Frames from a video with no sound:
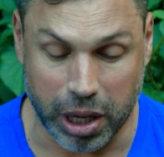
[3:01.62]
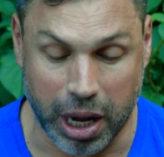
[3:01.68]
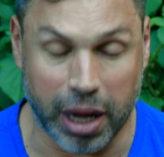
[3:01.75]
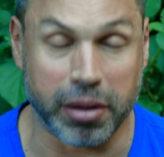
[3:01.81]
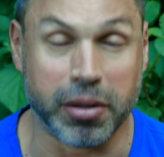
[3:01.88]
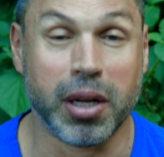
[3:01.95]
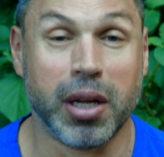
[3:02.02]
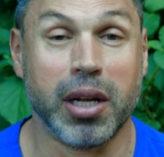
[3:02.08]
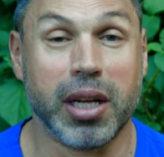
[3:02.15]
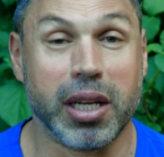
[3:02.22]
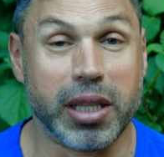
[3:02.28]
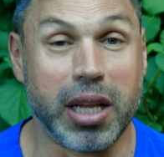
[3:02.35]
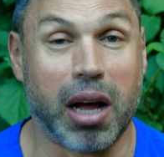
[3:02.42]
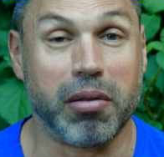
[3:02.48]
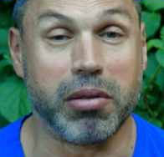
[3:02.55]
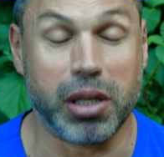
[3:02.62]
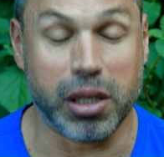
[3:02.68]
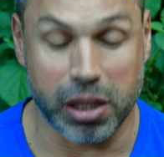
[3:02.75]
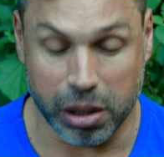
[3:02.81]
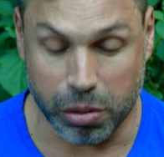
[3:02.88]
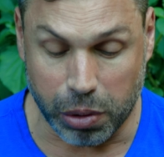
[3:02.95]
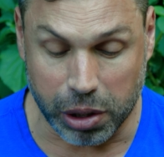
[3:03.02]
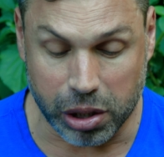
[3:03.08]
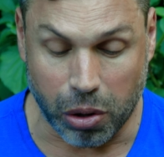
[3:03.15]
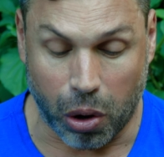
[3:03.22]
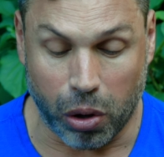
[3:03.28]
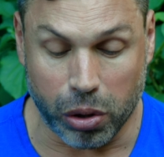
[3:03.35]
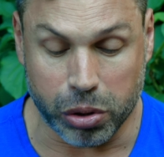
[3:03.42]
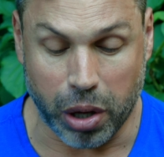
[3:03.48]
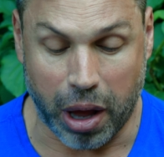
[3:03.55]
down. Now, this is what's
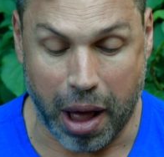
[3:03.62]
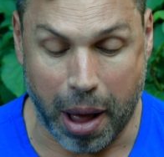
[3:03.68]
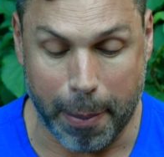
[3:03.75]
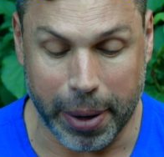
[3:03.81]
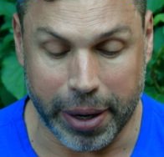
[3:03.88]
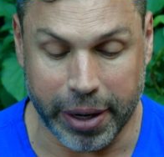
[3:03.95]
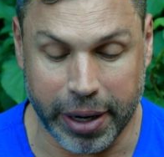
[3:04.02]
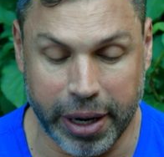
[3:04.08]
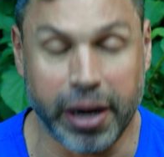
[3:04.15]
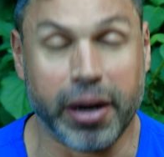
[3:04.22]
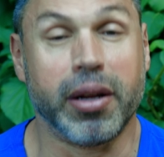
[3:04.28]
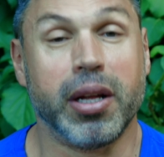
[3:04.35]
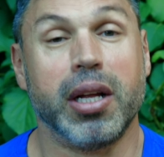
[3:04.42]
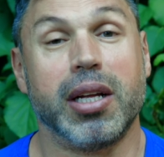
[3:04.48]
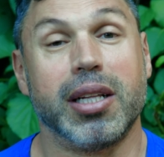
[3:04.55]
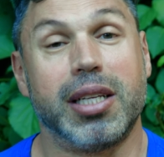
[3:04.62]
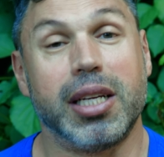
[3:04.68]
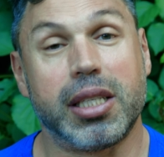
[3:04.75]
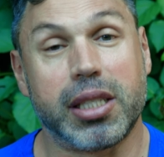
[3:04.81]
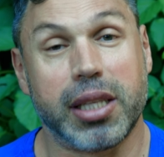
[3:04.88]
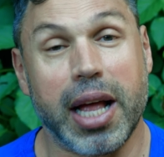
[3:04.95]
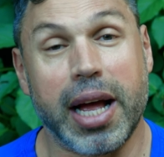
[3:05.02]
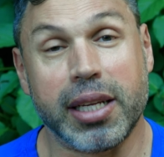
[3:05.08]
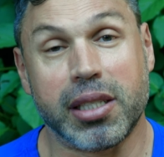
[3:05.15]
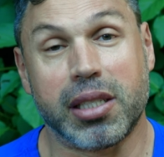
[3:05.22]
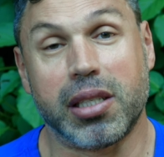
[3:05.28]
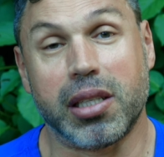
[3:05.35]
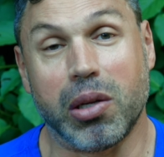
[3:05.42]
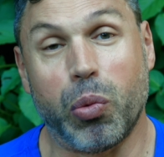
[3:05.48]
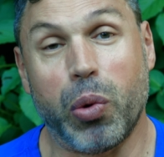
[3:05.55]
also happening here. This
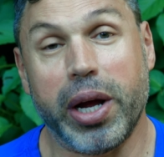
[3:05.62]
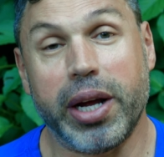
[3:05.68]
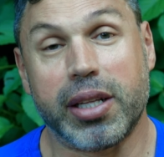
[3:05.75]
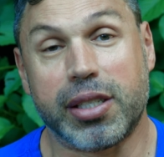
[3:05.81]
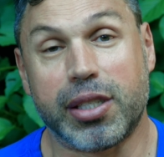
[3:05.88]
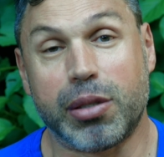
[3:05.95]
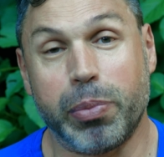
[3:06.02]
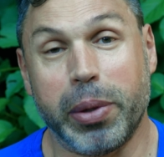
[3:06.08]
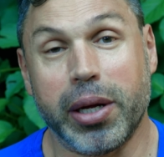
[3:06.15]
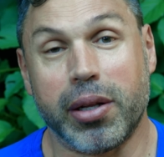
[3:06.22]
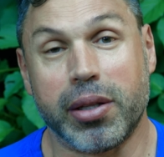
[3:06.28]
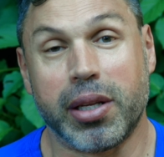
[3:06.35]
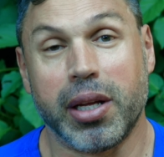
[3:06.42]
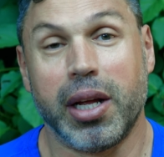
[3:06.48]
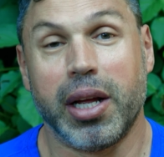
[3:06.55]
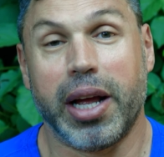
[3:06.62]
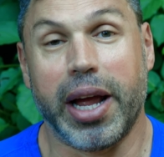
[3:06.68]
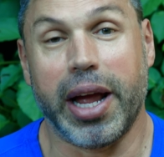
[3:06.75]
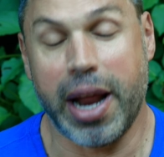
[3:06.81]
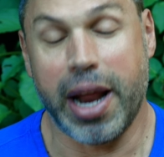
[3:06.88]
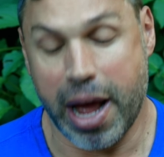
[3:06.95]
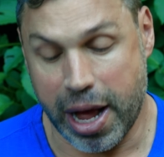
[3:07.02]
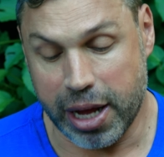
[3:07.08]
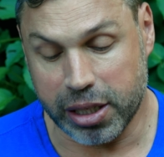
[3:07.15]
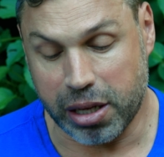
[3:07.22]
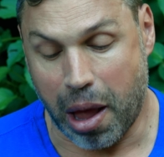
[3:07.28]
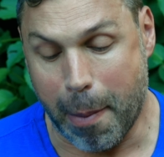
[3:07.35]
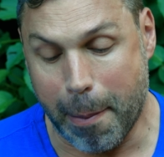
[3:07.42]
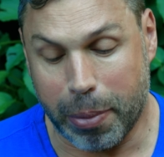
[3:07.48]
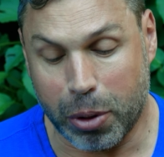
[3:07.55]
lens, the way it's built, it has
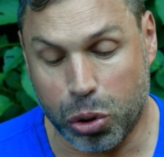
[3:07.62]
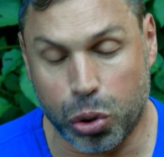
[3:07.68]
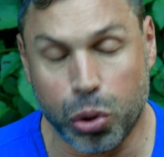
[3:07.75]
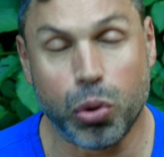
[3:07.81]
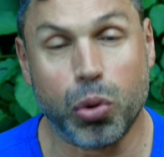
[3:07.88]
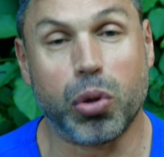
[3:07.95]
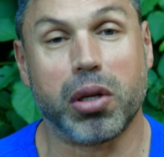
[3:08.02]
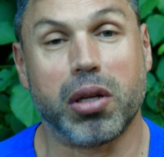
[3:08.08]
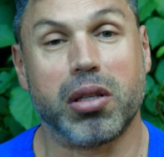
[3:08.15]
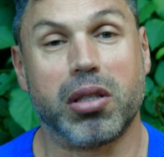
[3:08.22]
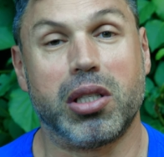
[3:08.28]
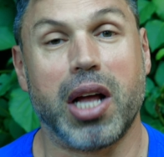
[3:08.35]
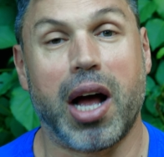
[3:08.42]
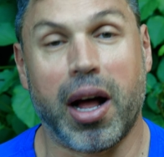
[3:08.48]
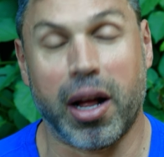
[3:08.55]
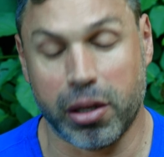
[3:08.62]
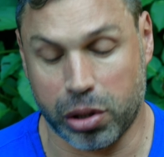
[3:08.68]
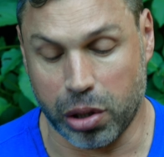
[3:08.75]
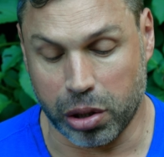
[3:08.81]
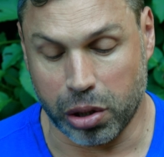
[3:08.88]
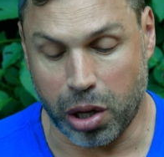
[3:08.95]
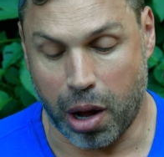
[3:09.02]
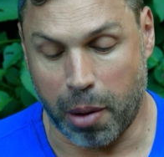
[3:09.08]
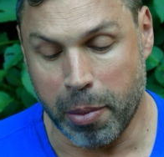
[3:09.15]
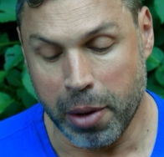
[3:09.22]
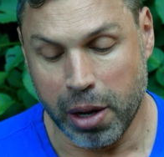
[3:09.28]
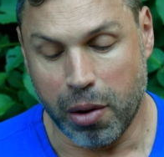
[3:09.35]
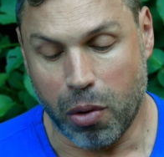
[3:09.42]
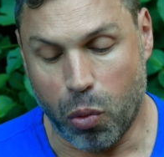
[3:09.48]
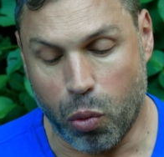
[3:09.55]
two dials on top.
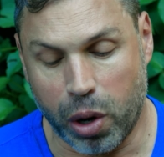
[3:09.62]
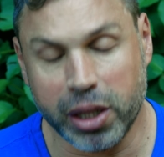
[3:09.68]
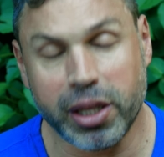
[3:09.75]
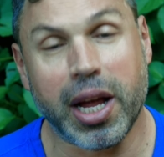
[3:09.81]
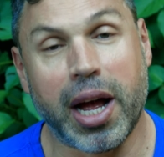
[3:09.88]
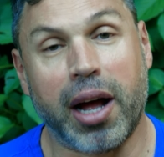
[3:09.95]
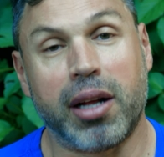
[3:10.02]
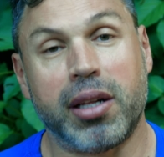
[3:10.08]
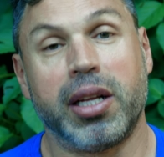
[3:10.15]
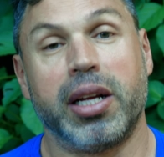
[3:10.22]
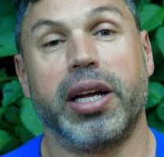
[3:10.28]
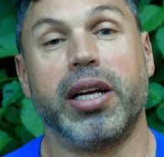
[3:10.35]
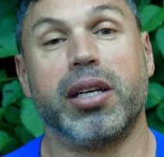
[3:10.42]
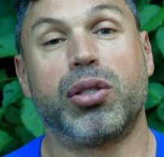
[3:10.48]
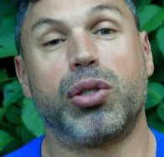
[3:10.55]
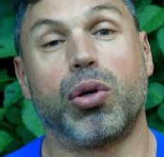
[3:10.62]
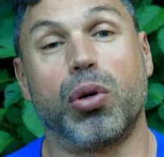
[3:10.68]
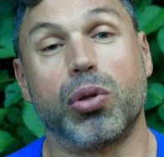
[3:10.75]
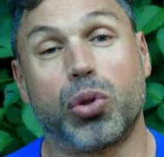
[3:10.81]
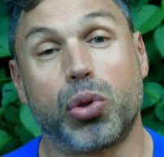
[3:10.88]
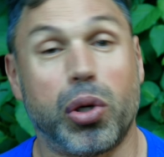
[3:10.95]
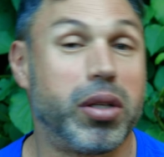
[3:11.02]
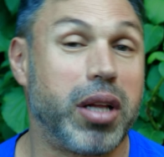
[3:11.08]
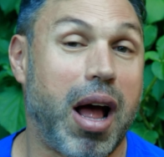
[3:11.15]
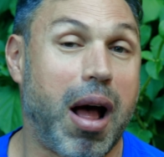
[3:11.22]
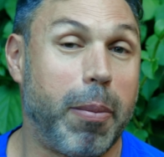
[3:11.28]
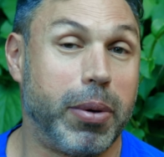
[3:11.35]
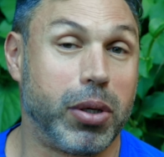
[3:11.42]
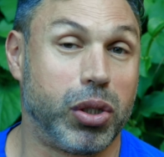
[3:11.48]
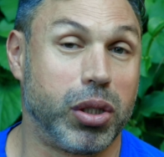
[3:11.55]
One dial is to control the
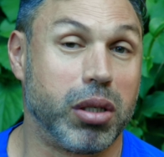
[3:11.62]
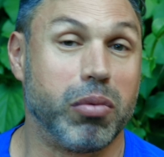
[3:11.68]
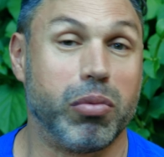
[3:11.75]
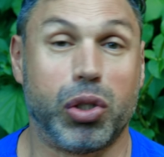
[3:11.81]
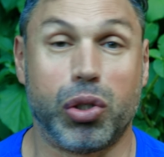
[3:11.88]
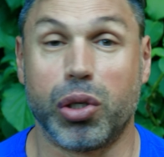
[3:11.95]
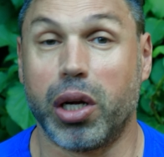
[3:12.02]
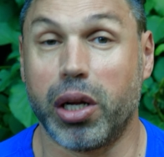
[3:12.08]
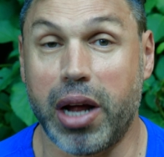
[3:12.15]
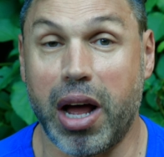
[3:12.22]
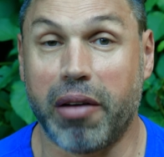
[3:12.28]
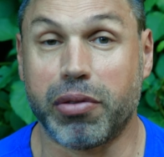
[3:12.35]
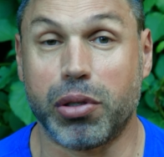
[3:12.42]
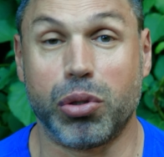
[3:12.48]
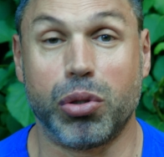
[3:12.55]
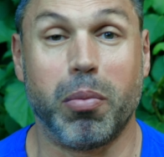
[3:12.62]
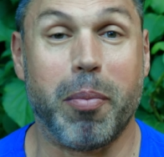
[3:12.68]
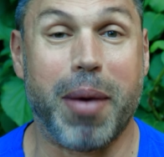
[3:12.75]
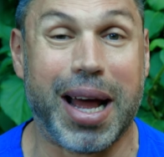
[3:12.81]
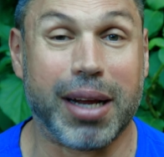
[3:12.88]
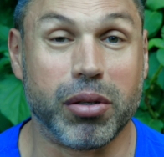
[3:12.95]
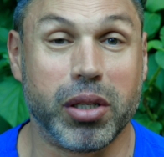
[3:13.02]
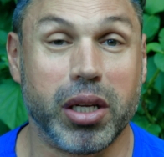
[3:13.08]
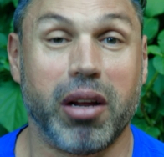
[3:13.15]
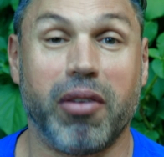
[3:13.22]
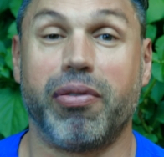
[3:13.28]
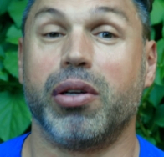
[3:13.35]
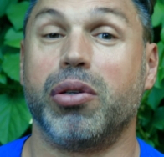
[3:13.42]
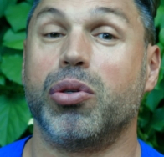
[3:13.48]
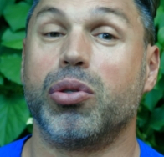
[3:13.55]
aperture, which you're going to have to do manually
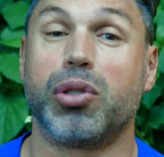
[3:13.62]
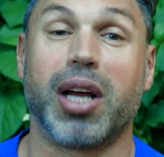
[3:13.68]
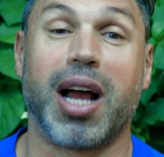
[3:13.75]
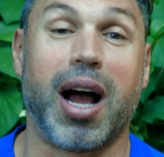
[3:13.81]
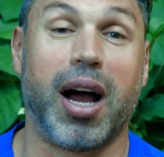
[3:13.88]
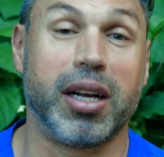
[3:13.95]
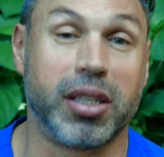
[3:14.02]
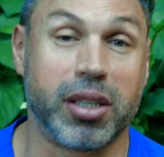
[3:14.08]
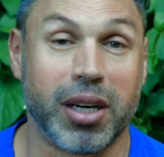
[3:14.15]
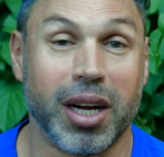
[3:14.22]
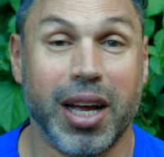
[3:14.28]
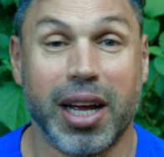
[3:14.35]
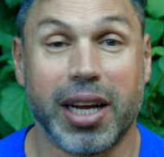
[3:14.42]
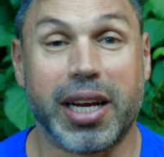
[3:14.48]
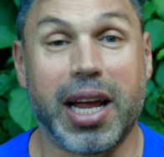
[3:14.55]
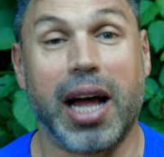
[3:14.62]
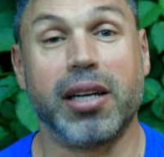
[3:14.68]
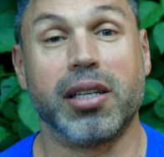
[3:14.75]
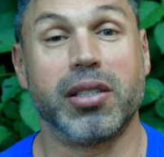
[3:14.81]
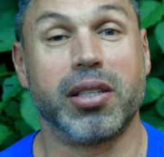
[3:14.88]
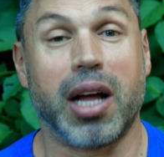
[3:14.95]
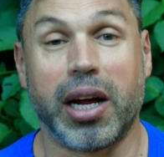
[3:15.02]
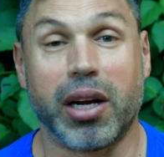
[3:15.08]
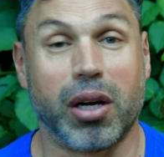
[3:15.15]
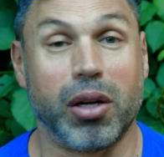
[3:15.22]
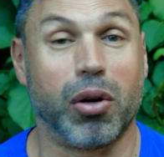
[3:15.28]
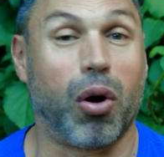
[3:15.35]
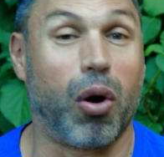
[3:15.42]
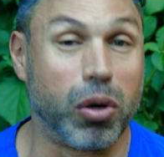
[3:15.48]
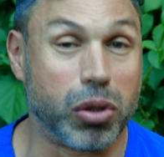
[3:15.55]
if you're using either Canon,
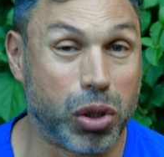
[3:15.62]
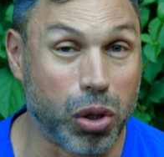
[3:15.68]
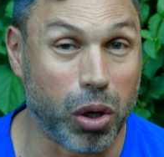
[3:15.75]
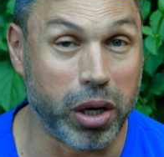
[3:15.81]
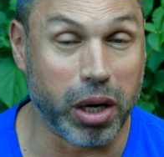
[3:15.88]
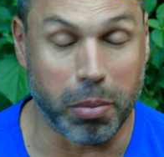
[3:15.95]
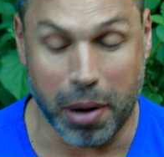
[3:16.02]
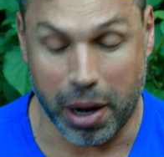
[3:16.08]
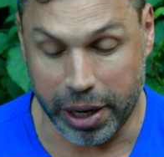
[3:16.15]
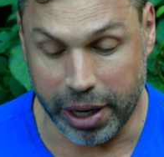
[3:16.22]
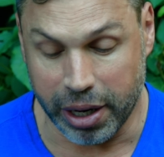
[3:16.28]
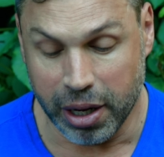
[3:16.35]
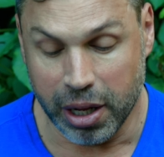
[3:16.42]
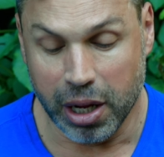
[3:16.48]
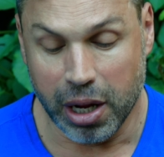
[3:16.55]
Nikon, or Sony body.